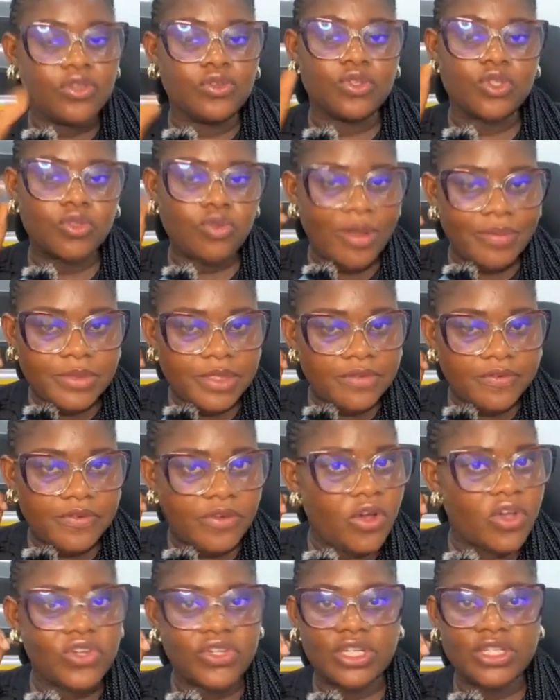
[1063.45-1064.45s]
You swept the
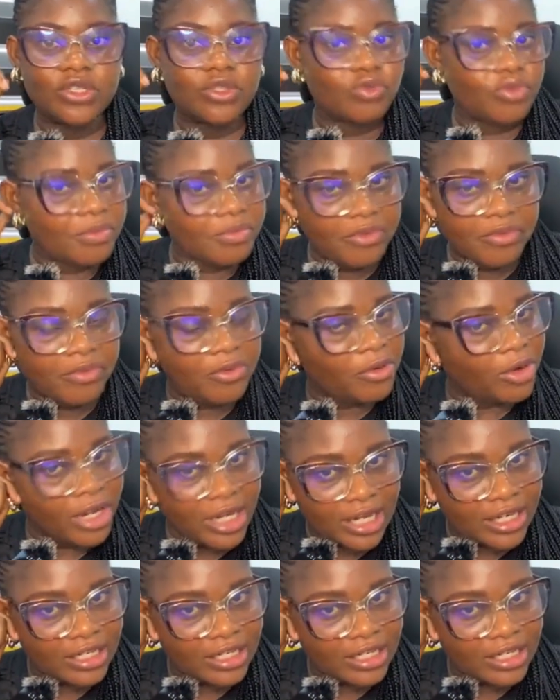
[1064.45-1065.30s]
floor, you didn't sweep the floor